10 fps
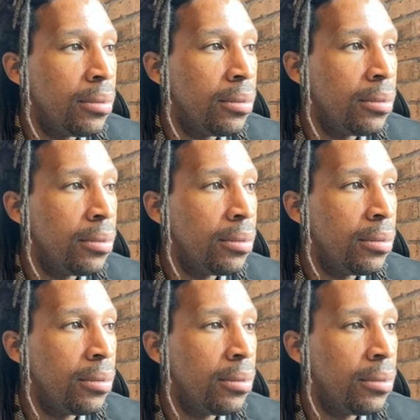
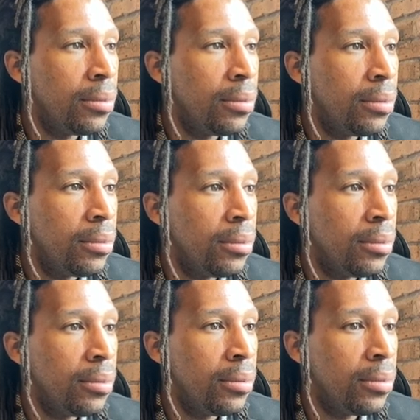
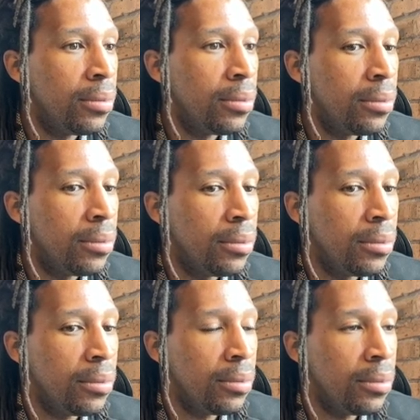
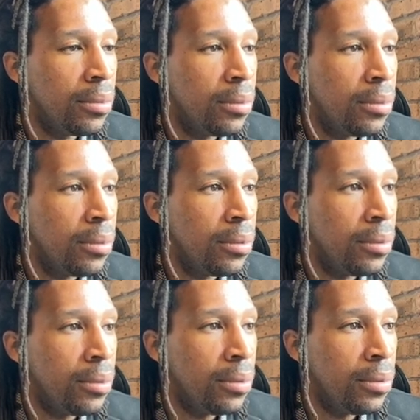
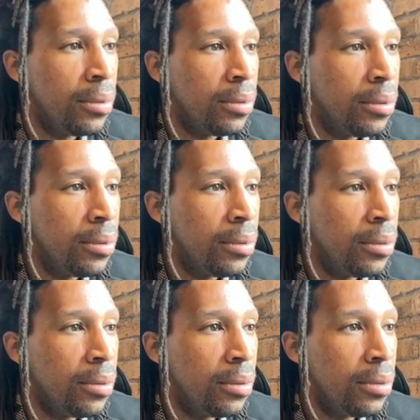
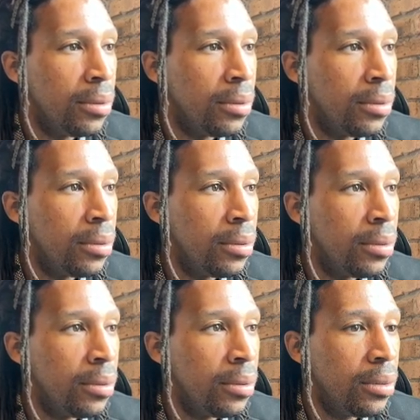
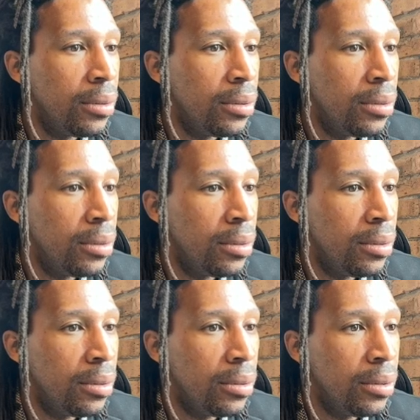
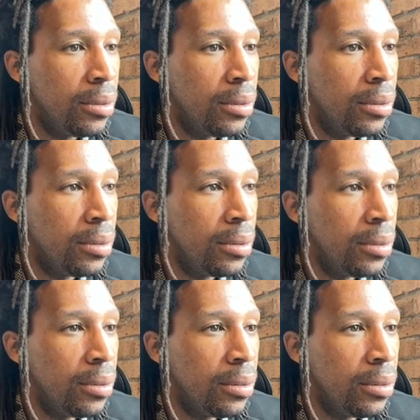[no speech]